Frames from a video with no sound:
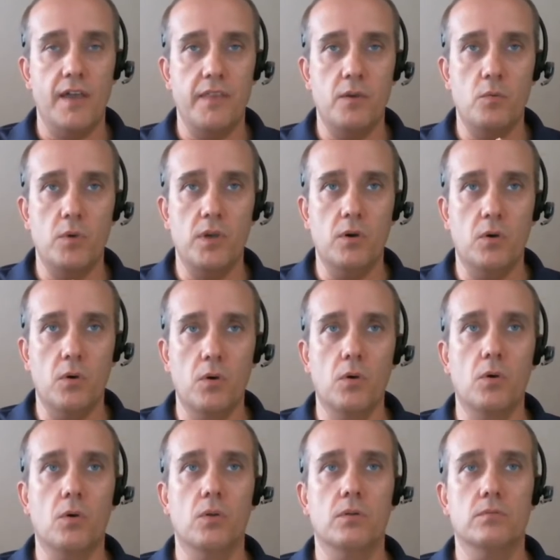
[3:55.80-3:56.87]
I think we
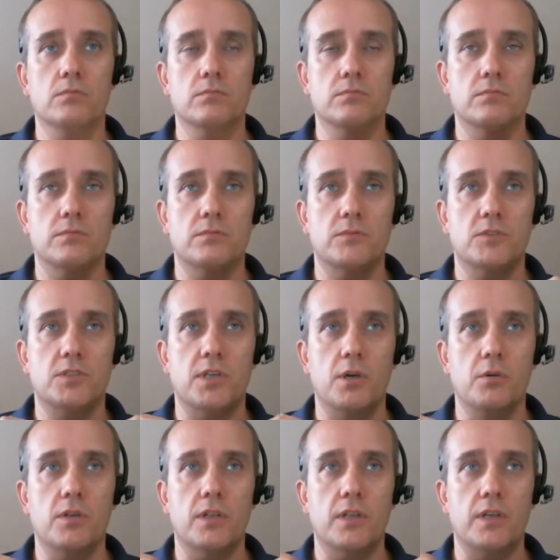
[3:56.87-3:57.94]
all
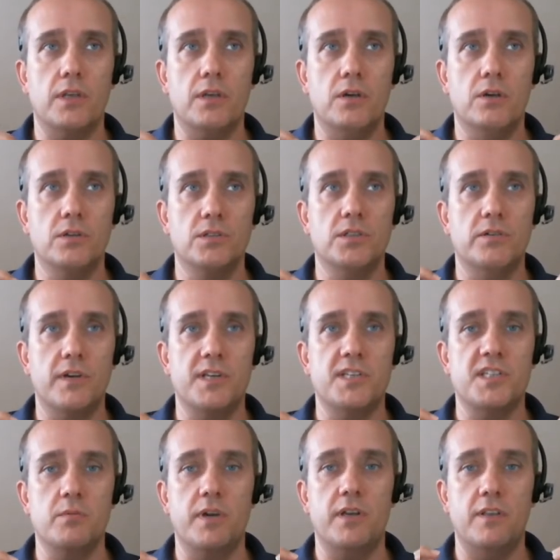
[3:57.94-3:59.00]
totally
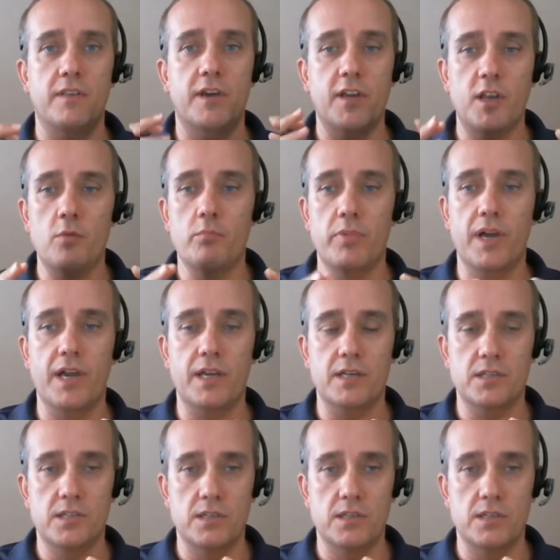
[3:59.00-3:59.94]
underestimated that impact,